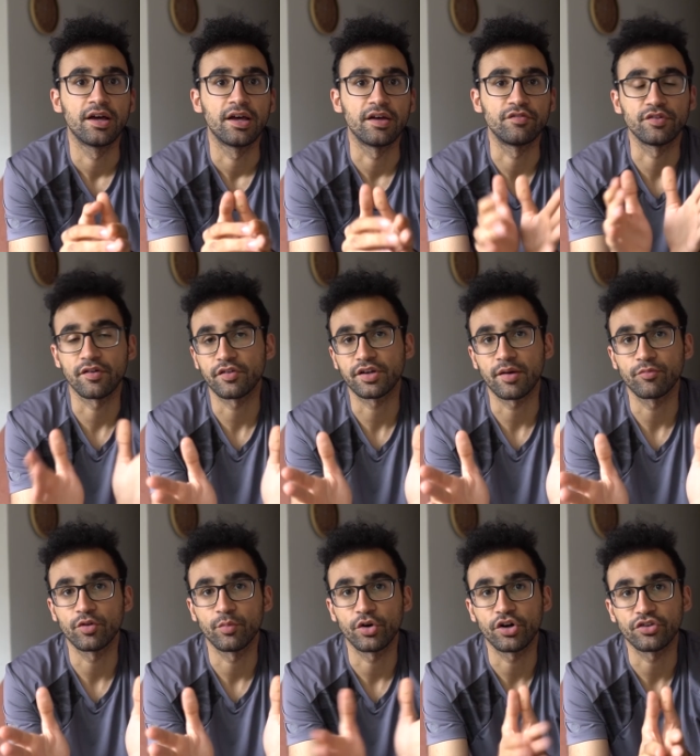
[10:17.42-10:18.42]
If you ever come
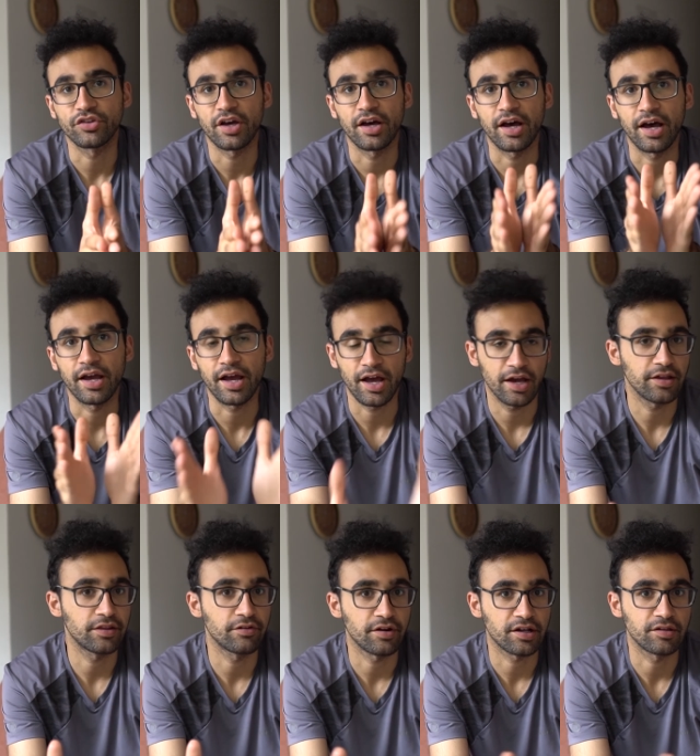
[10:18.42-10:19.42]
to Bogota, I
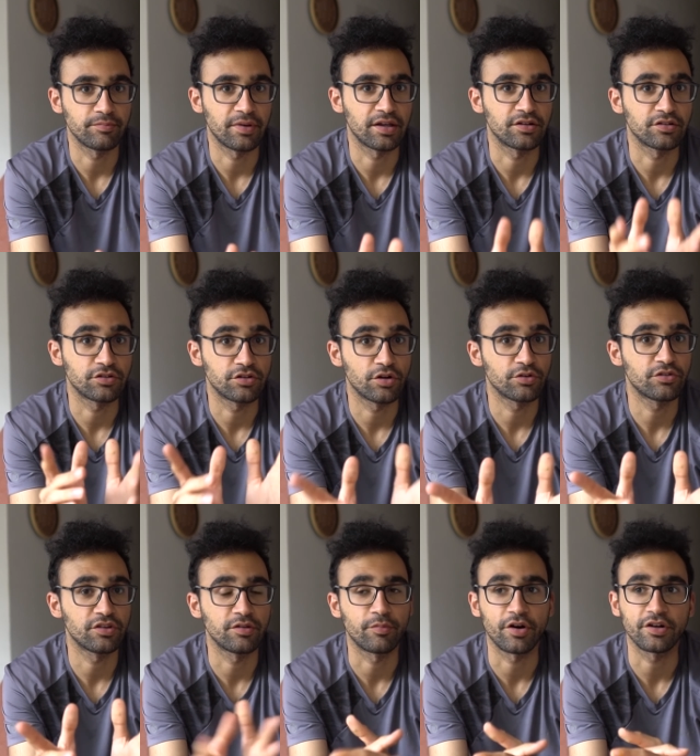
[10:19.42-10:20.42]
highly recommend go
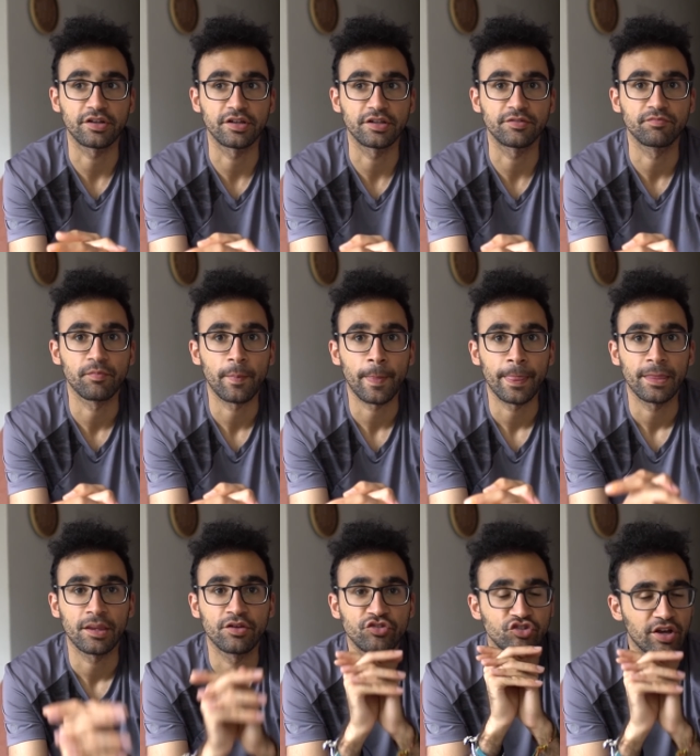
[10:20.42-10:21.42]
to the market,
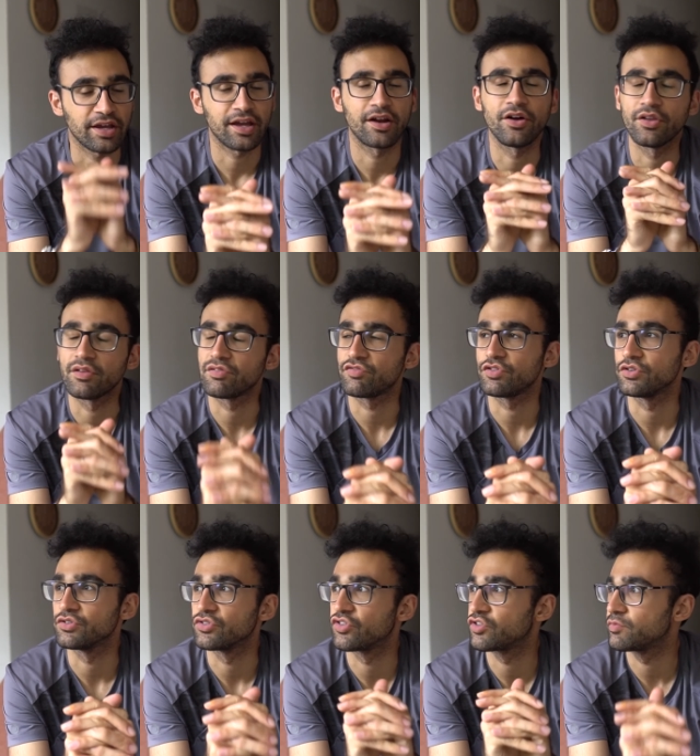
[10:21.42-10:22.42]
check out all the
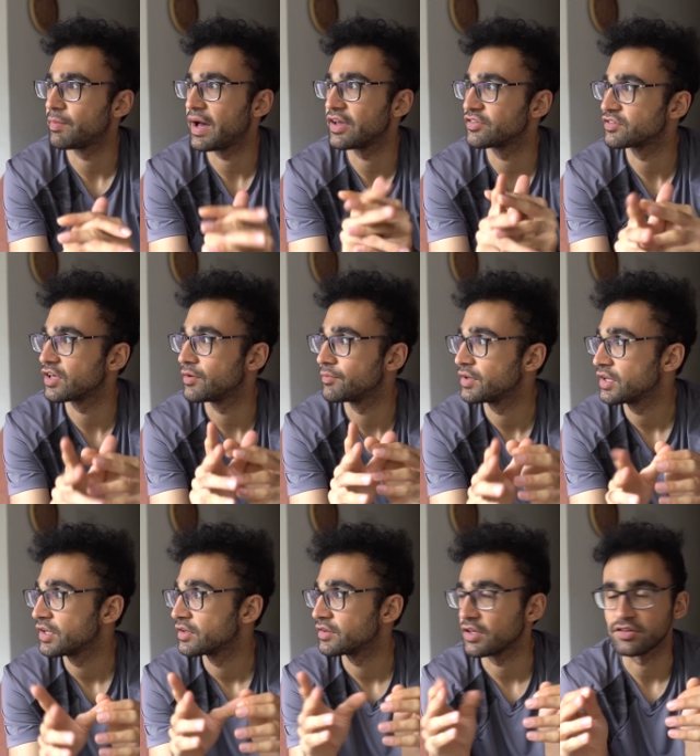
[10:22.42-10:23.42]
fruit, just buy some.
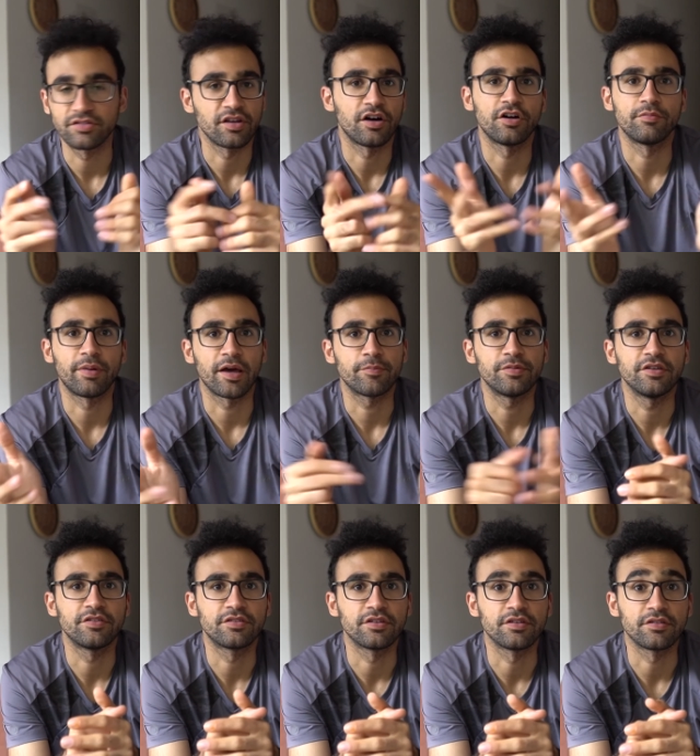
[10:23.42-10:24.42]
They sell by
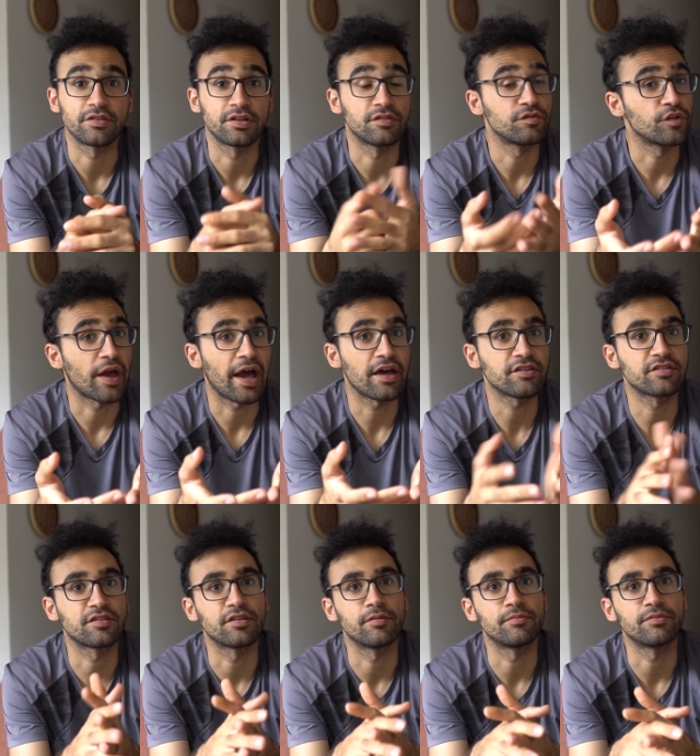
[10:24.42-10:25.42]
pieces, and if you
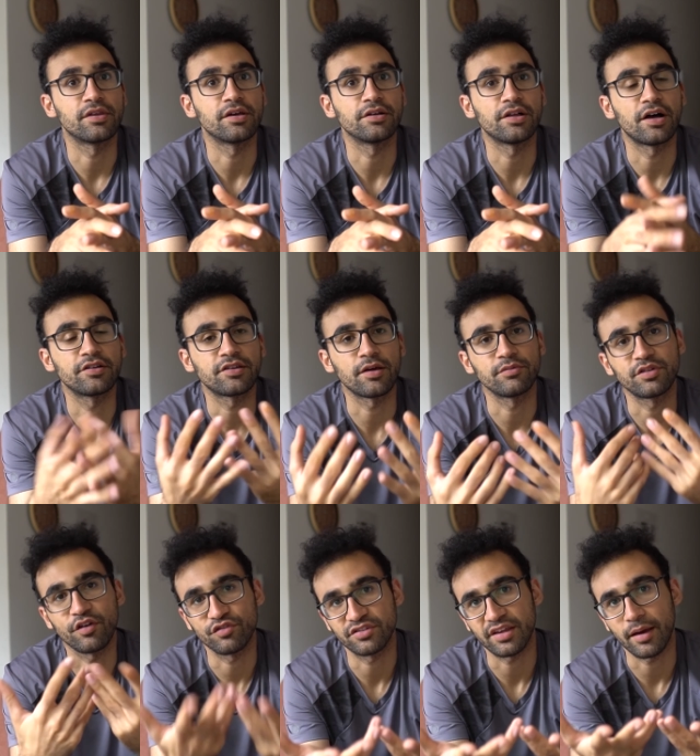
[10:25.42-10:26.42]
ask them, they a lot of times
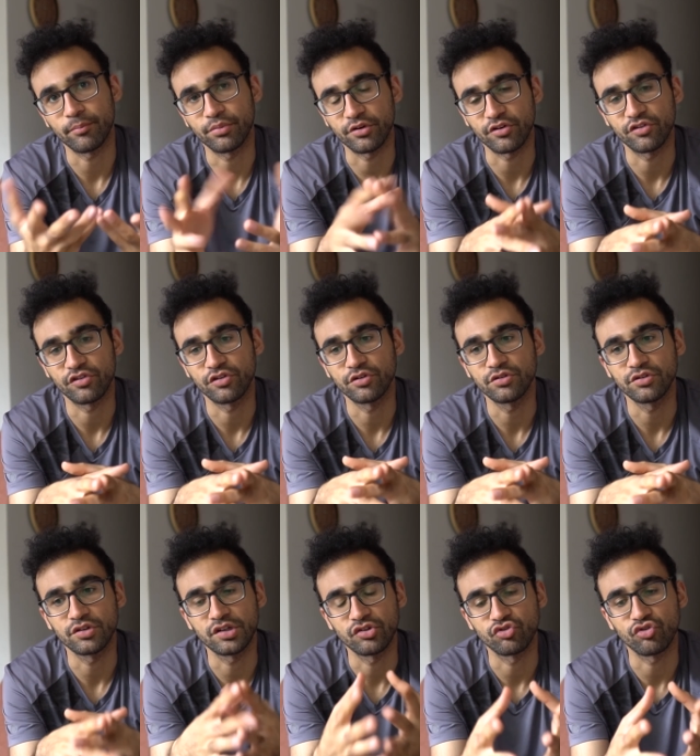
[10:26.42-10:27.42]
have samplers too.
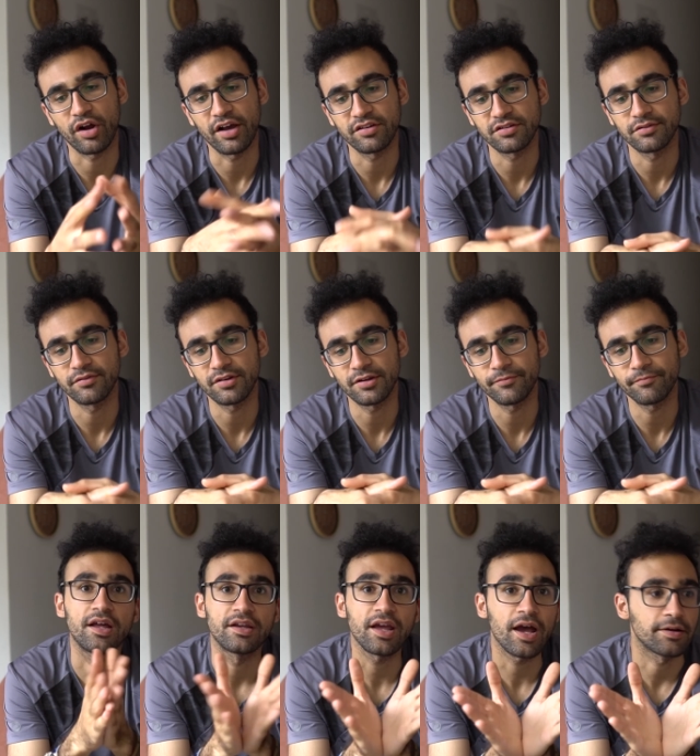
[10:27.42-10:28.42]
You can try some of them.
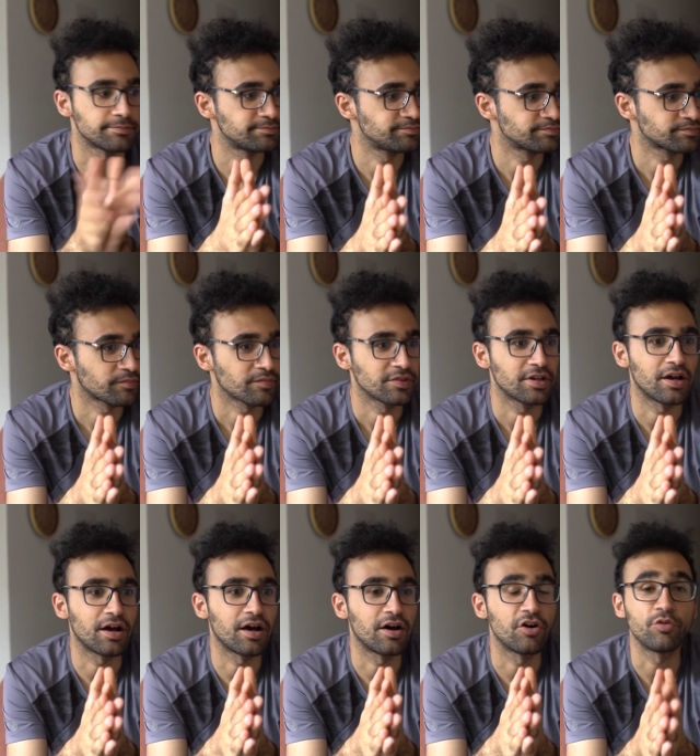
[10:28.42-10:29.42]
And yeah,
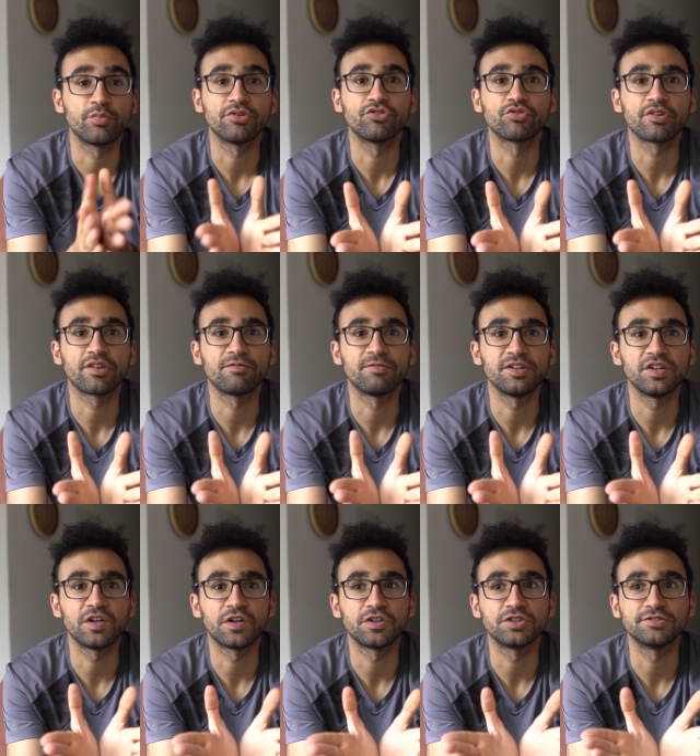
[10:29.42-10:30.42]
hope you enjoyed the
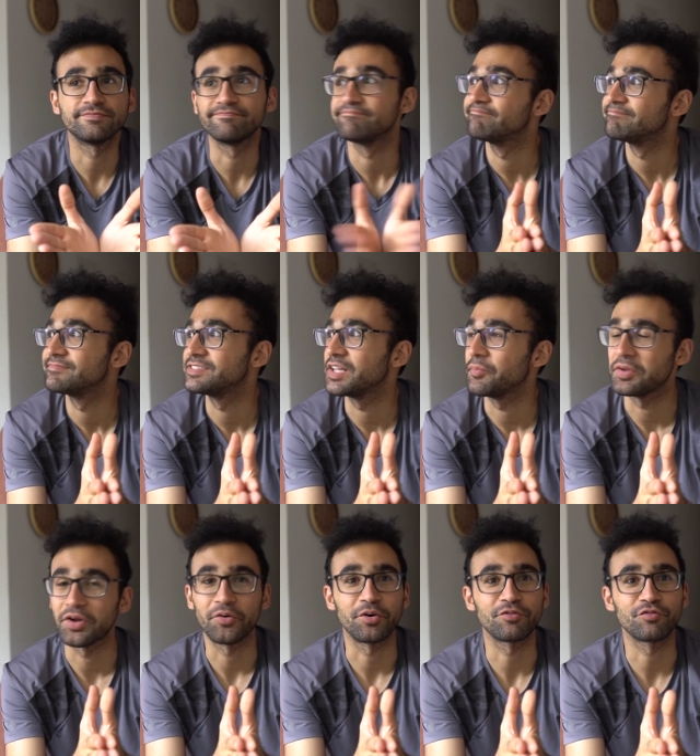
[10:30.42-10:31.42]
video. Let me
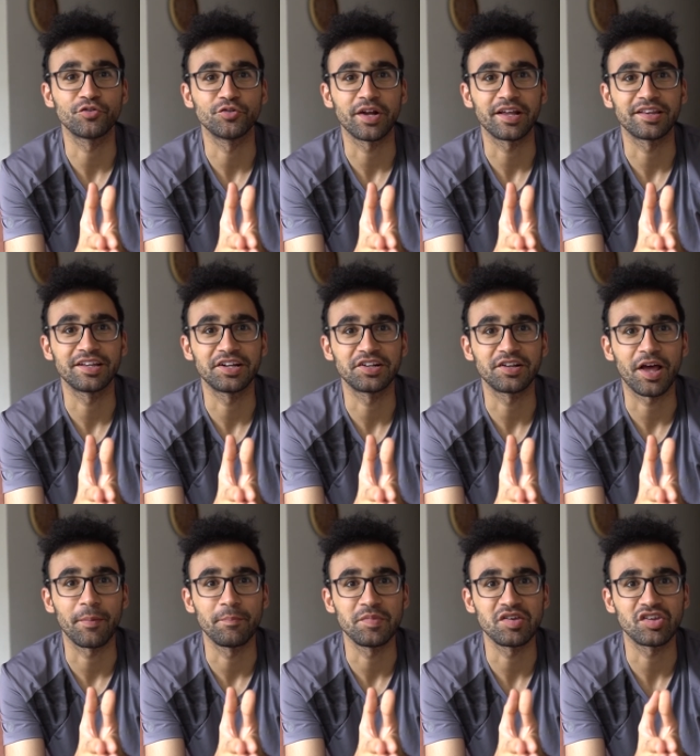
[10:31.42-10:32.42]
know what fruit
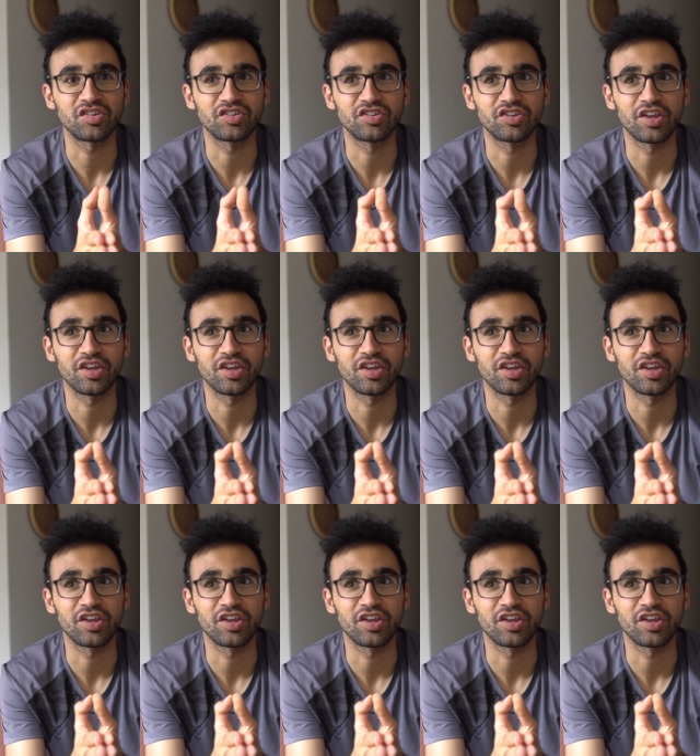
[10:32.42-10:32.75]
I missed.